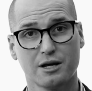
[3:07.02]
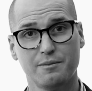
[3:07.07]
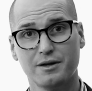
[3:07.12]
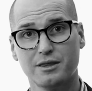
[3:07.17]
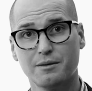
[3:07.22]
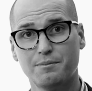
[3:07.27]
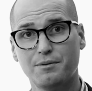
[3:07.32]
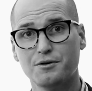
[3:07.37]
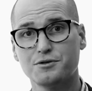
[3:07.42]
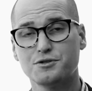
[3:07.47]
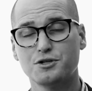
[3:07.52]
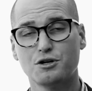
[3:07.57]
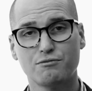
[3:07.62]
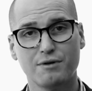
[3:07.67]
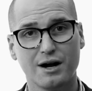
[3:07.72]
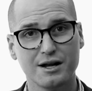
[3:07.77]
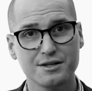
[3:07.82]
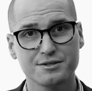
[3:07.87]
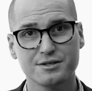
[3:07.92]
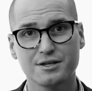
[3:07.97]
can be the person who
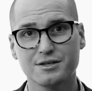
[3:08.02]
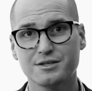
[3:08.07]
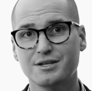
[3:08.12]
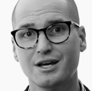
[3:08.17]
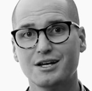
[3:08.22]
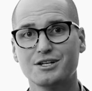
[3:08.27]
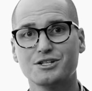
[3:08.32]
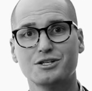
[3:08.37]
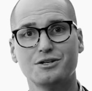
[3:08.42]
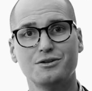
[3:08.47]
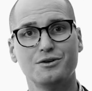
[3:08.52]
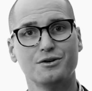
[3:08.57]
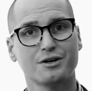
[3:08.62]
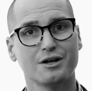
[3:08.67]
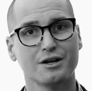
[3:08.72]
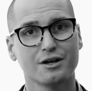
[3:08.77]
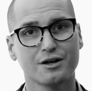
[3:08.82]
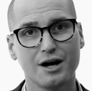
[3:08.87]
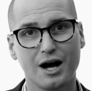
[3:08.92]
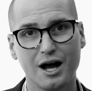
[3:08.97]
runs the session, who
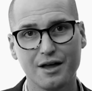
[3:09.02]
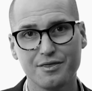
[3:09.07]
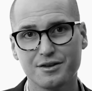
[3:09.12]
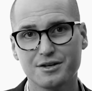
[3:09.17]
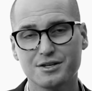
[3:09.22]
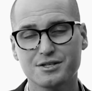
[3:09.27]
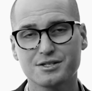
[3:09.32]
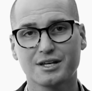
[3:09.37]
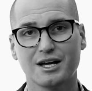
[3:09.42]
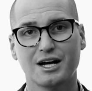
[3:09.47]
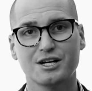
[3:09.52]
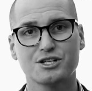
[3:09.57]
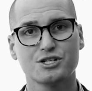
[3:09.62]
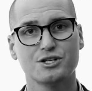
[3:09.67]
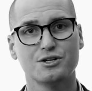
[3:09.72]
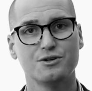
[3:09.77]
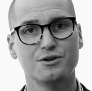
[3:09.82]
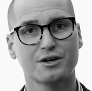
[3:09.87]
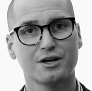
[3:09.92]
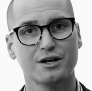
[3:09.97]
can guide the
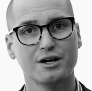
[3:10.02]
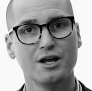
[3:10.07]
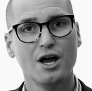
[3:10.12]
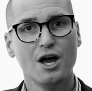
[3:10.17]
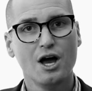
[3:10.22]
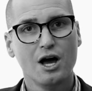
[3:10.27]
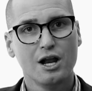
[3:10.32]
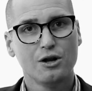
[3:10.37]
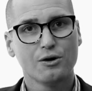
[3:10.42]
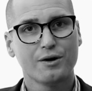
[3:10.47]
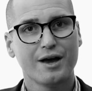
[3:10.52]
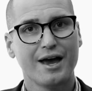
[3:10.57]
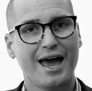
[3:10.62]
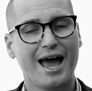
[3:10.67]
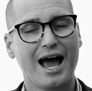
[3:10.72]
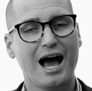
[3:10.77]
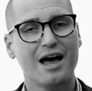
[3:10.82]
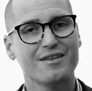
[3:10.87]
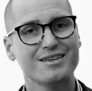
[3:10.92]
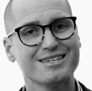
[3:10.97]
discussion, who can look at
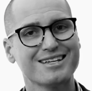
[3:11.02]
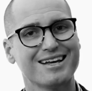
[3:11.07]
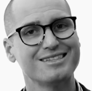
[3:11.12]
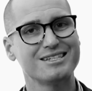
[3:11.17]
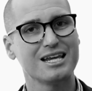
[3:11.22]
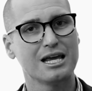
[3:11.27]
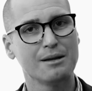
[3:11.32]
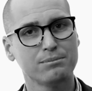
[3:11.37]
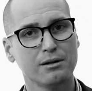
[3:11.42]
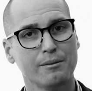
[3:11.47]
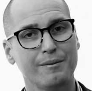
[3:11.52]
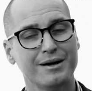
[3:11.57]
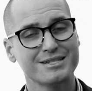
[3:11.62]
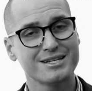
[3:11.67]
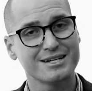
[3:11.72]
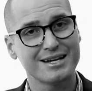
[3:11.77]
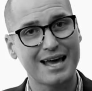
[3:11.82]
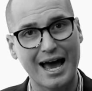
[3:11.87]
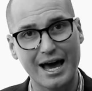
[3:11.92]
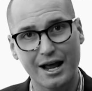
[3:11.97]
how this gets
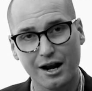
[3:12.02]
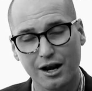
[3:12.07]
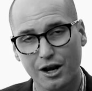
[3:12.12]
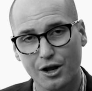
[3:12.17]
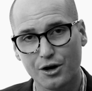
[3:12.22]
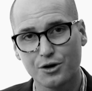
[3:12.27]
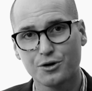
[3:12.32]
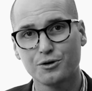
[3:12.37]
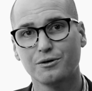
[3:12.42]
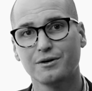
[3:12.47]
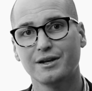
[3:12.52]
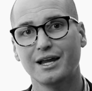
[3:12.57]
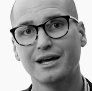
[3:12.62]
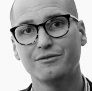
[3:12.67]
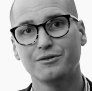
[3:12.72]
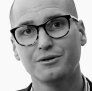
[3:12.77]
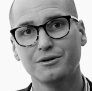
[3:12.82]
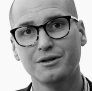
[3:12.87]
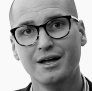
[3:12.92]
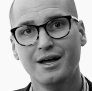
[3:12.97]
implemented at a local
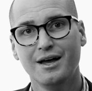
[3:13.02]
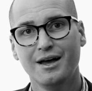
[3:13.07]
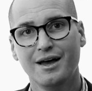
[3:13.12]
level.